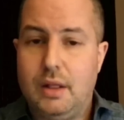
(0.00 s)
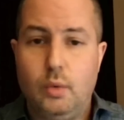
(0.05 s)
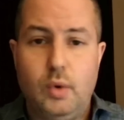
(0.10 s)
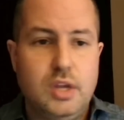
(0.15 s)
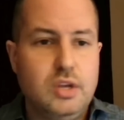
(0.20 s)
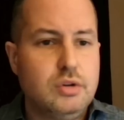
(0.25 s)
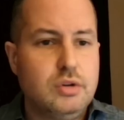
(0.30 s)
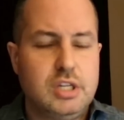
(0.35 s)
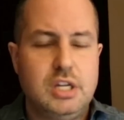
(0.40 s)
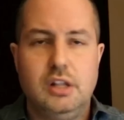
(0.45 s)
And
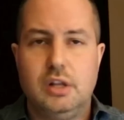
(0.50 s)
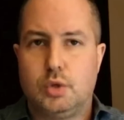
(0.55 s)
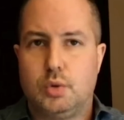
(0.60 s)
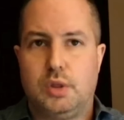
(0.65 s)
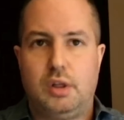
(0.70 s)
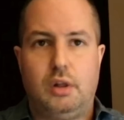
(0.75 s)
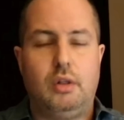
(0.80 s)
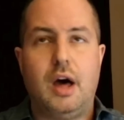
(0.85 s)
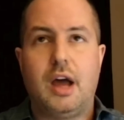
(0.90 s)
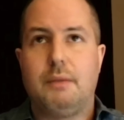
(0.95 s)
by the way, you see
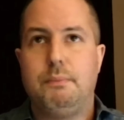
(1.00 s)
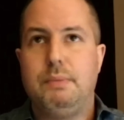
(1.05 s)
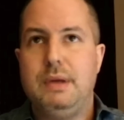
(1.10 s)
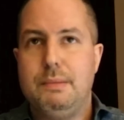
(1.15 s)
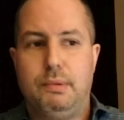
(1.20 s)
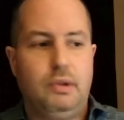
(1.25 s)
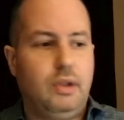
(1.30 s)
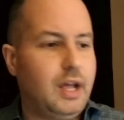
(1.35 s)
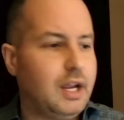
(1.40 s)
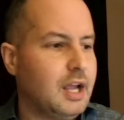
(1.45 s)
this with a lot
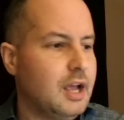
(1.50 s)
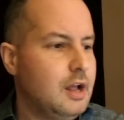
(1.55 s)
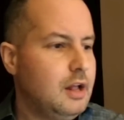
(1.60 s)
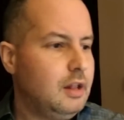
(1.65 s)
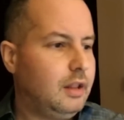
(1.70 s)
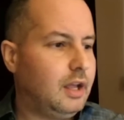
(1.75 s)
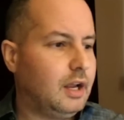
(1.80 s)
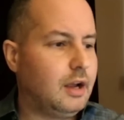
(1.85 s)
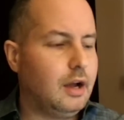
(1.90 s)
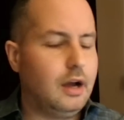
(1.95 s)
of people,
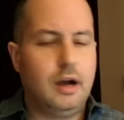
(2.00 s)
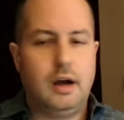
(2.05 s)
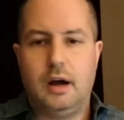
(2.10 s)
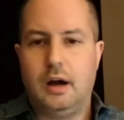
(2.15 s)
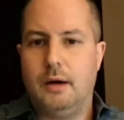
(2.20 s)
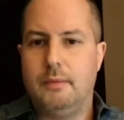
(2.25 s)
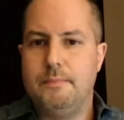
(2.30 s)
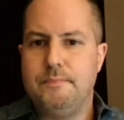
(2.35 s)
like like a.